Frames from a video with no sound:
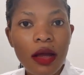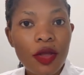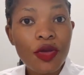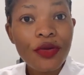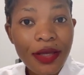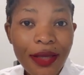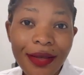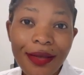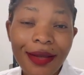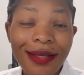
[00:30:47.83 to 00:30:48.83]
you
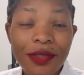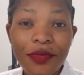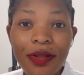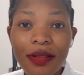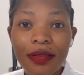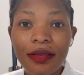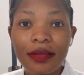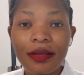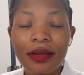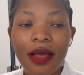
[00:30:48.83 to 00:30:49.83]
can as
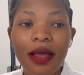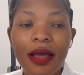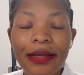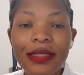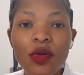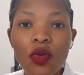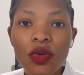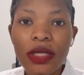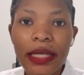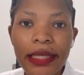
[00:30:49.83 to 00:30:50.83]
well
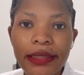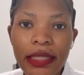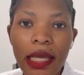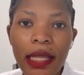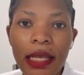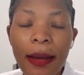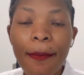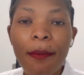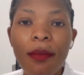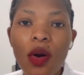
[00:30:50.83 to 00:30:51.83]
download LinkedIn.
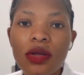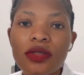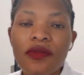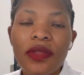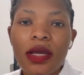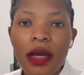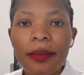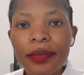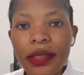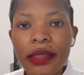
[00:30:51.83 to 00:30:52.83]
Most of the
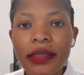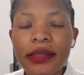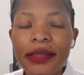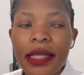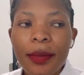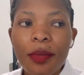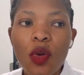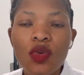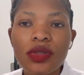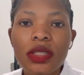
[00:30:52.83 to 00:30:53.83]
companies, they
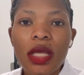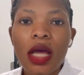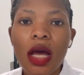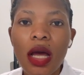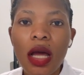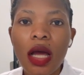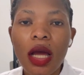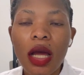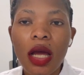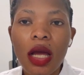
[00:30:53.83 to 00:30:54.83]
post
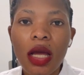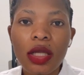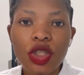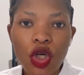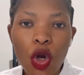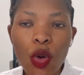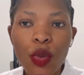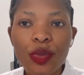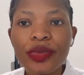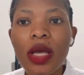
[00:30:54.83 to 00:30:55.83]

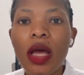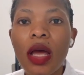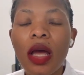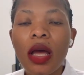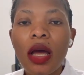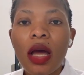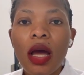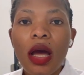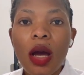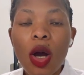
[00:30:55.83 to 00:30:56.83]
jobs
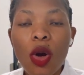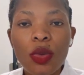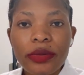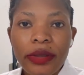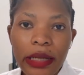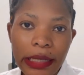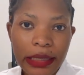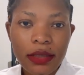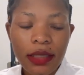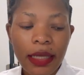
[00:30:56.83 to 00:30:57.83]
on
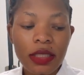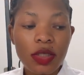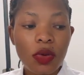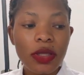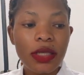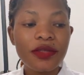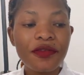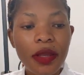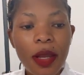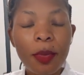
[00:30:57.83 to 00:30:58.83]
LinkedIn, so it is
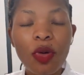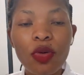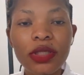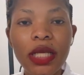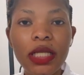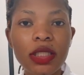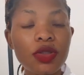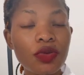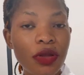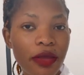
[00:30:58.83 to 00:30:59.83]
very important
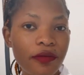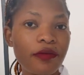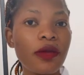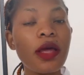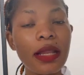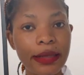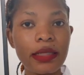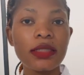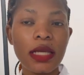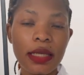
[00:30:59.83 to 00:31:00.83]
to have a
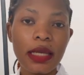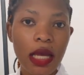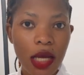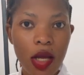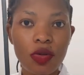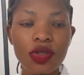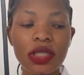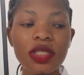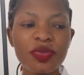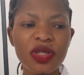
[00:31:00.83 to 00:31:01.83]
LinkedIn account.
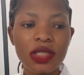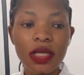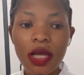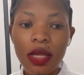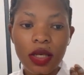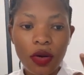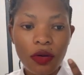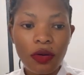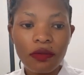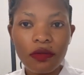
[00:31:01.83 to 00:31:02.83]
Especially, I
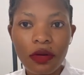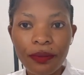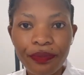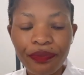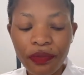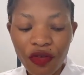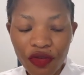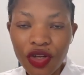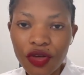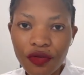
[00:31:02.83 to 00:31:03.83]
know from
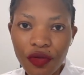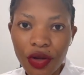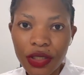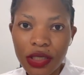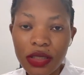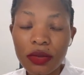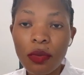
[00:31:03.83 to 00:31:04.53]
Virgin Voyages,